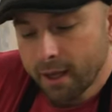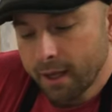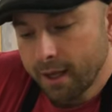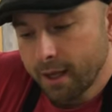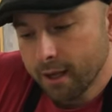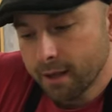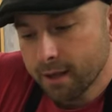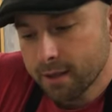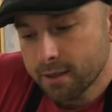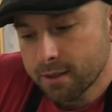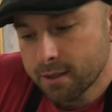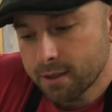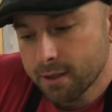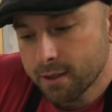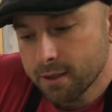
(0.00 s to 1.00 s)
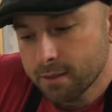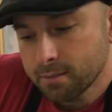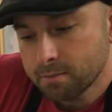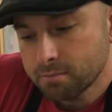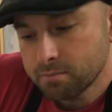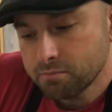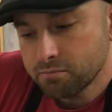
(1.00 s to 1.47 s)
and
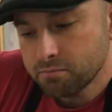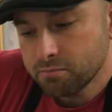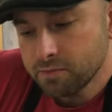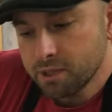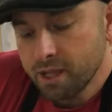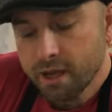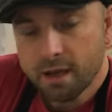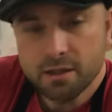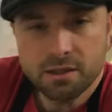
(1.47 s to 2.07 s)
um, yeah,